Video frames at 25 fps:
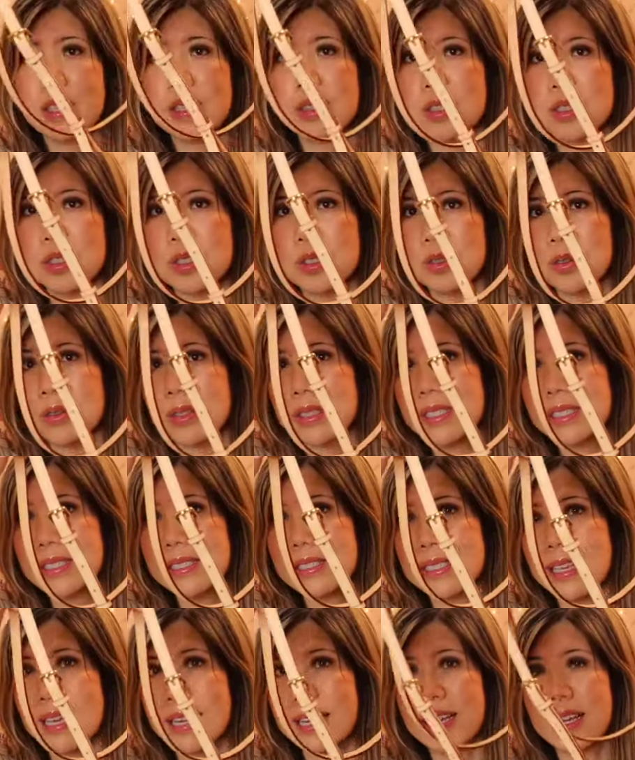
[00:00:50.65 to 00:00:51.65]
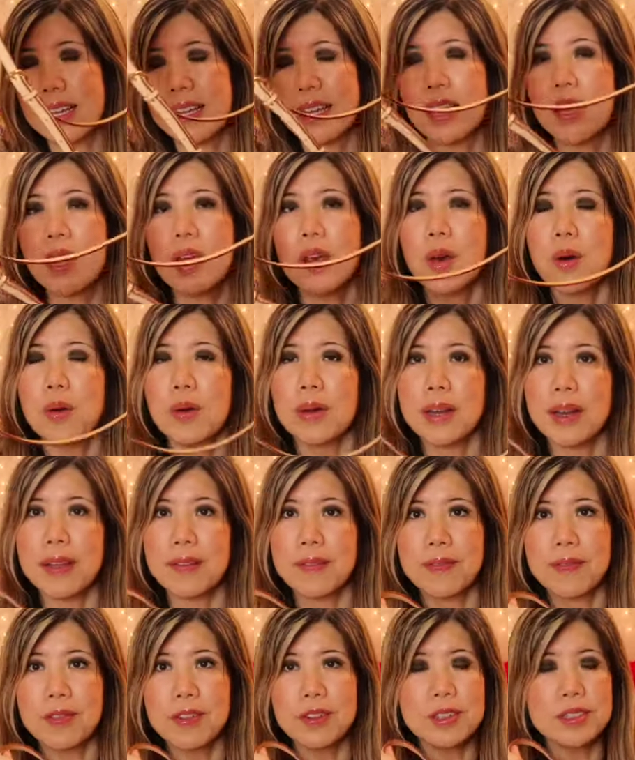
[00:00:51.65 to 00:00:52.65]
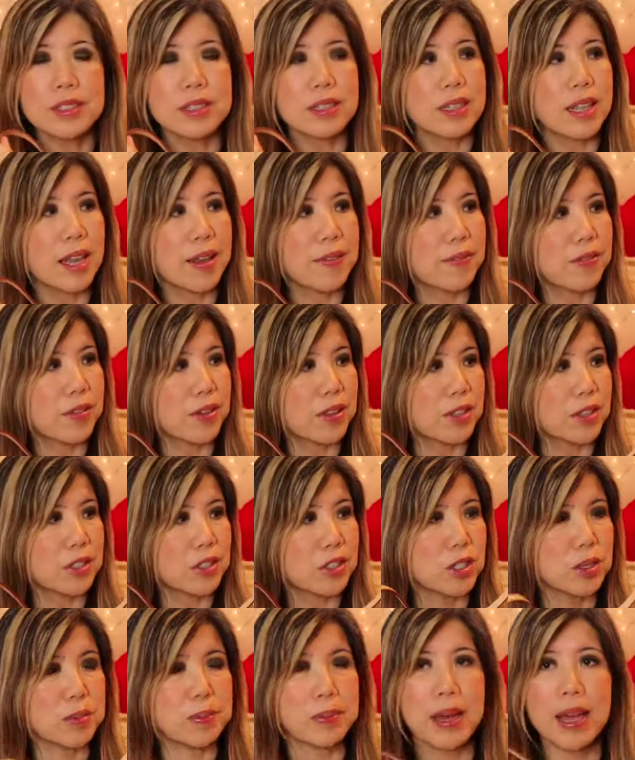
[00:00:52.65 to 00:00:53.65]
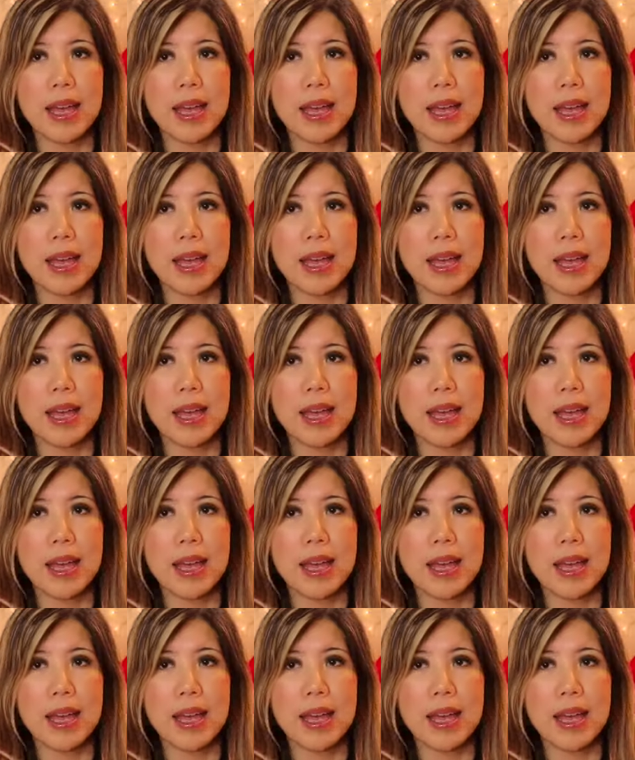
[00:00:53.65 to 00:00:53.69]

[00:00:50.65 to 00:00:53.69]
on the shortest setting. When I first left for the trip,